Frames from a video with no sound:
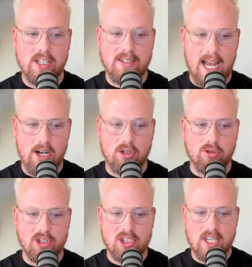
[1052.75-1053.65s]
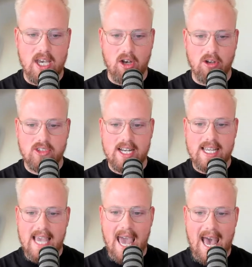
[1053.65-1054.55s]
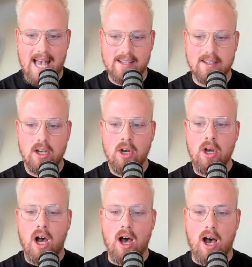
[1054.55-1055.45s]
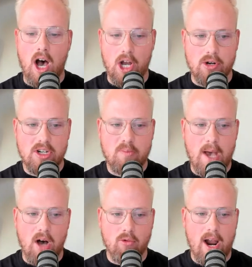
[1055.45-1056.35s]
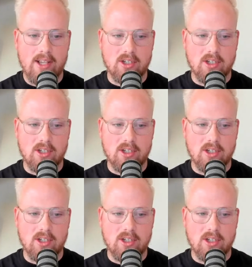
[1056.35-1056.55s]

the technical skills that he has under his belt, right?